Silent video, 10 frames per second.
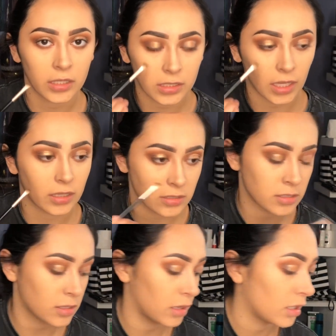
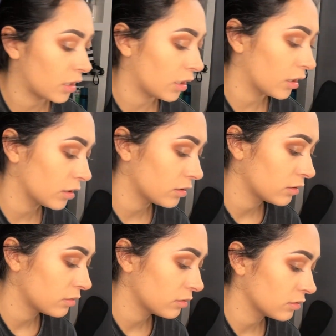against the
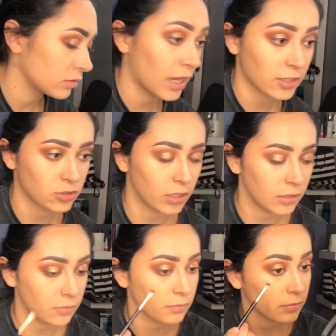lash
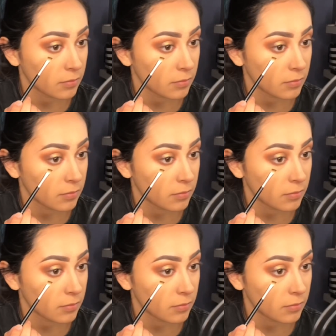line.